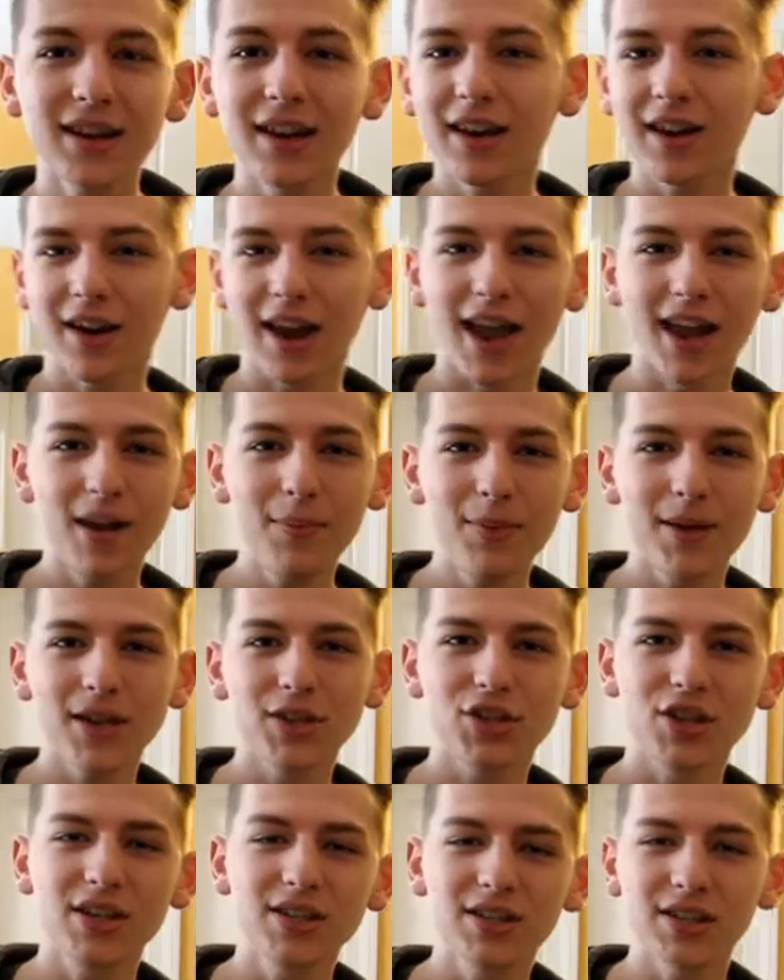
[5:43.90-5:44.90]
a can of
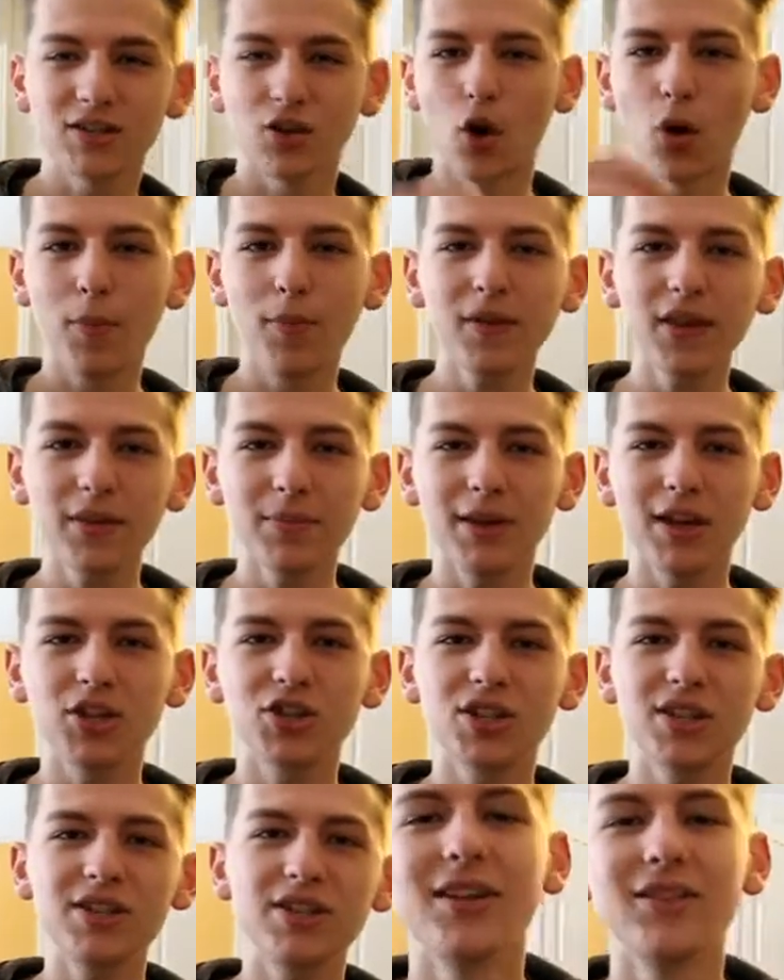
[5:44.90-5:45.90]
peaches, let's open the
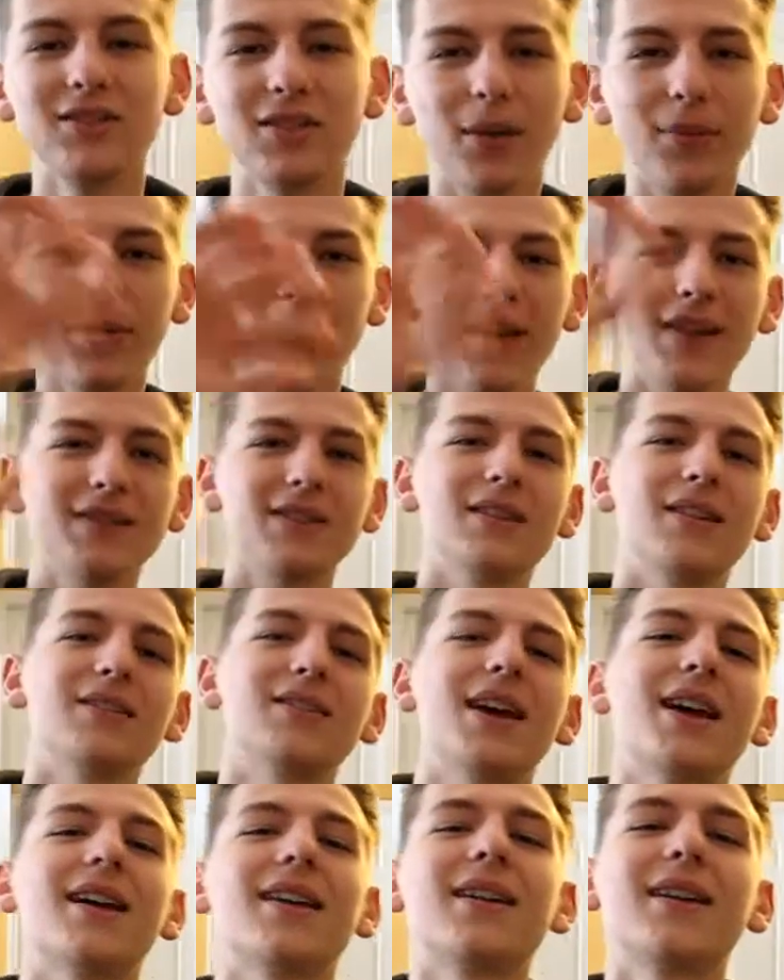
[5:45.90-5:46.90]
peaches, dump it into the
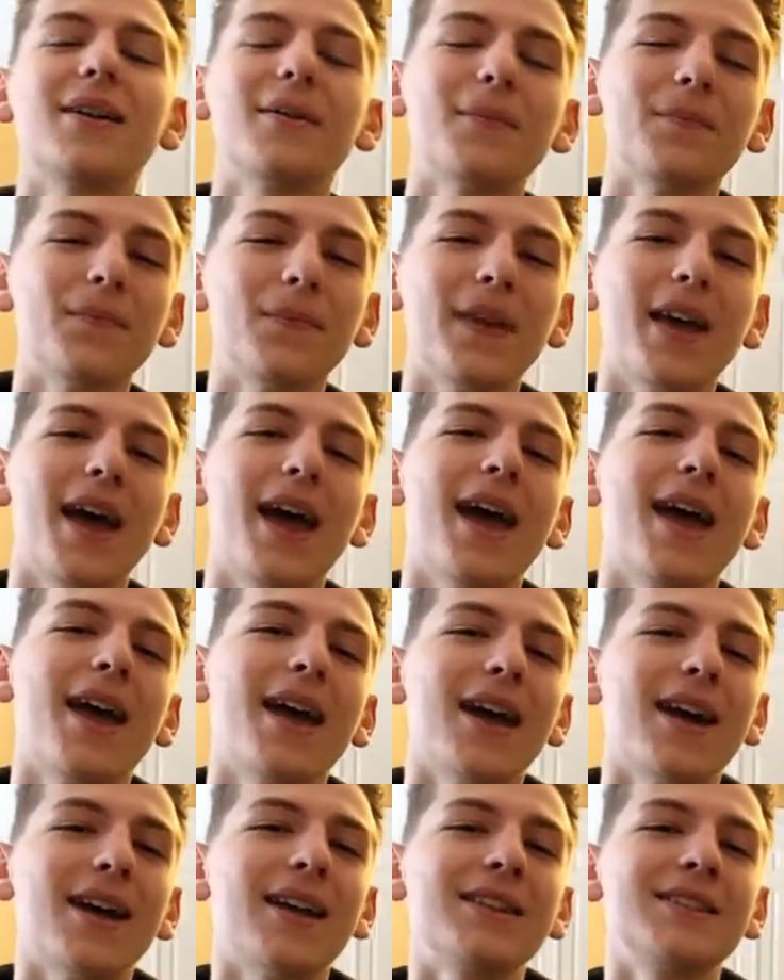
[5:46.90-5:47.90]
tank.
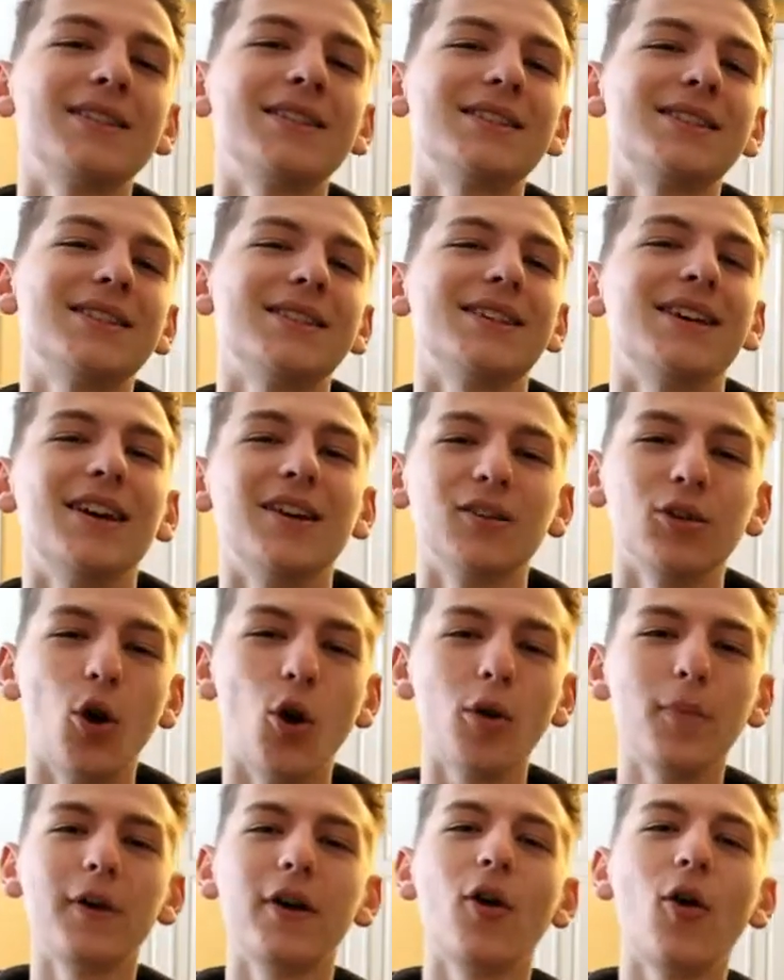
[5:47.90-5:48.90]
And
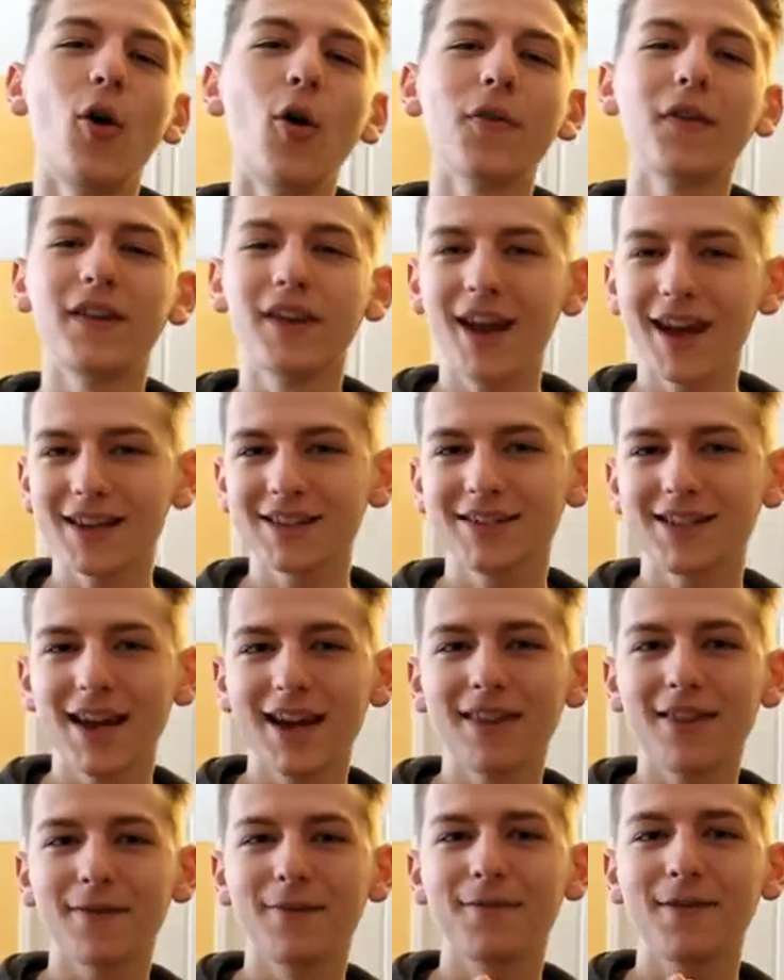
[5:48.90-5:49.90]
lo and behold, the next
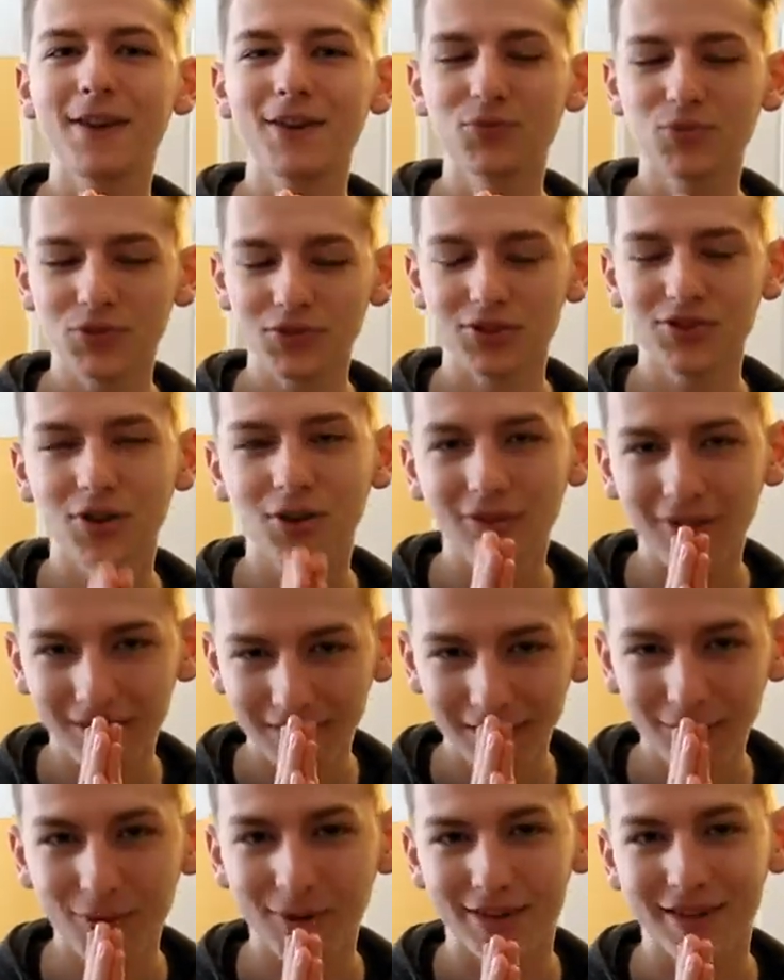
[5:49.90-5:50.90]
day the fish was no
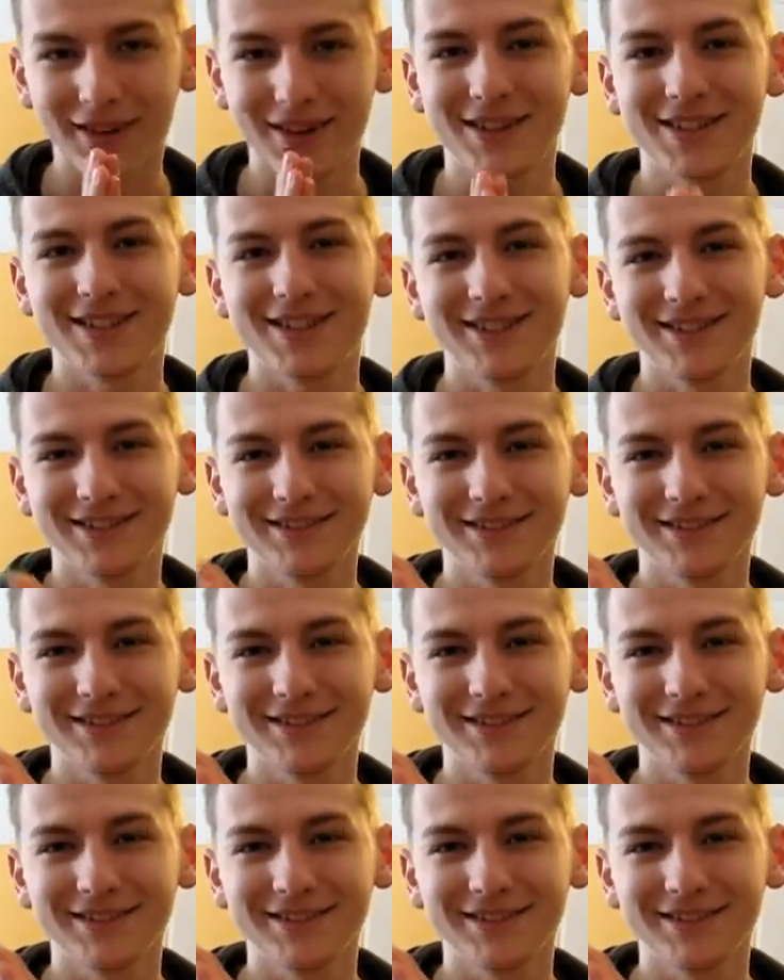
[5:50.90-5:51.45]
longer with us.